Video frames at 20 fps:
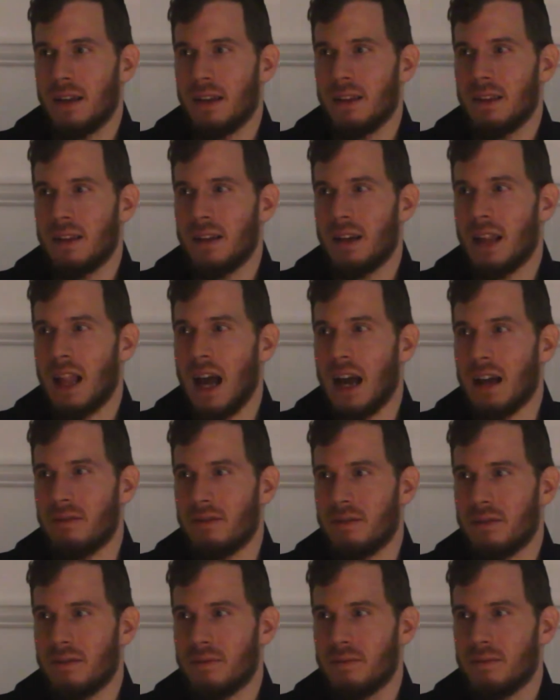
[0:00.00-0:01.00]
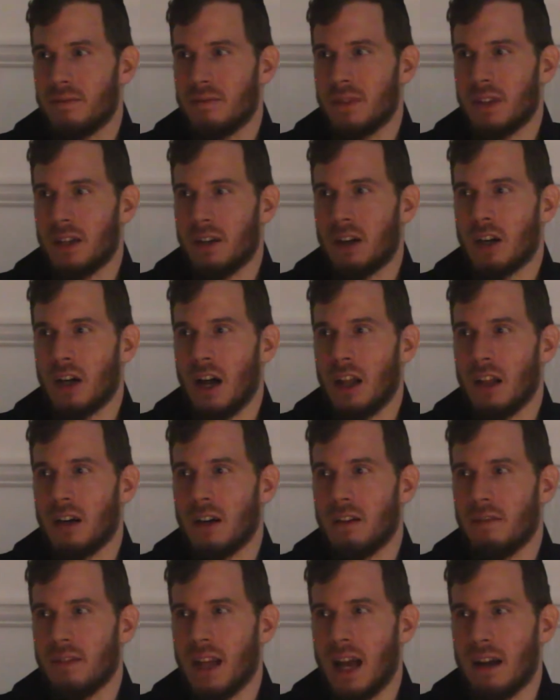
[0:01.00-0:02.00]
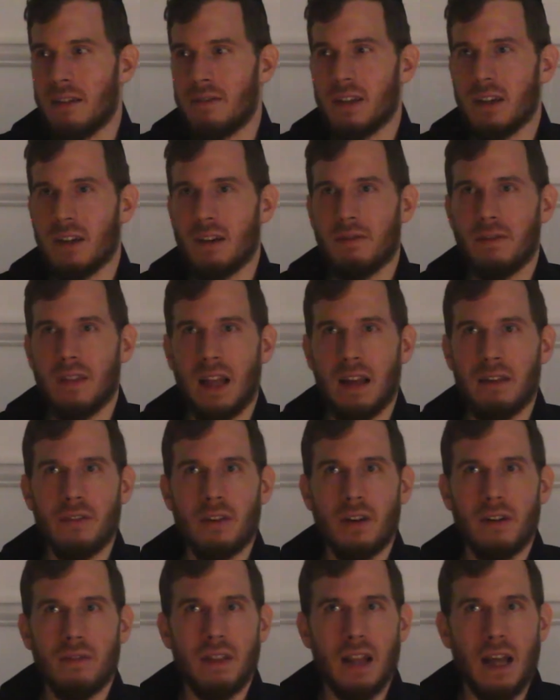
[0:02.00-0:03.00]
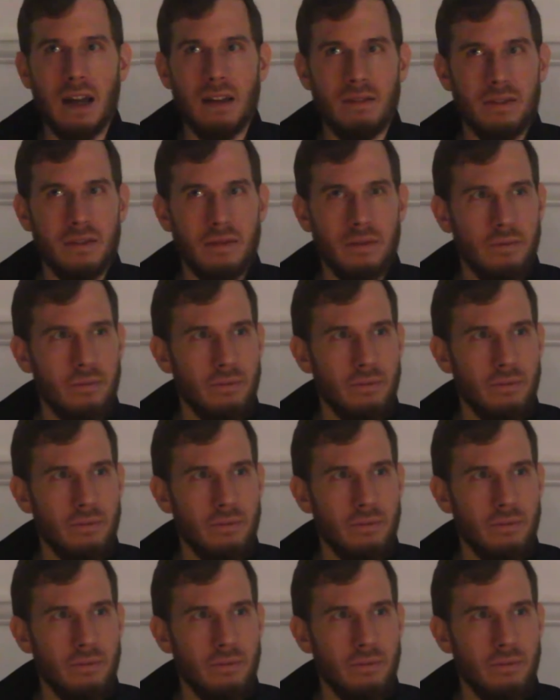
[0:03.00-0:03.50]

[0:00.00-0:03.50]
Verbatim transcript: they're life, they're a color of life, they're a flavor of life.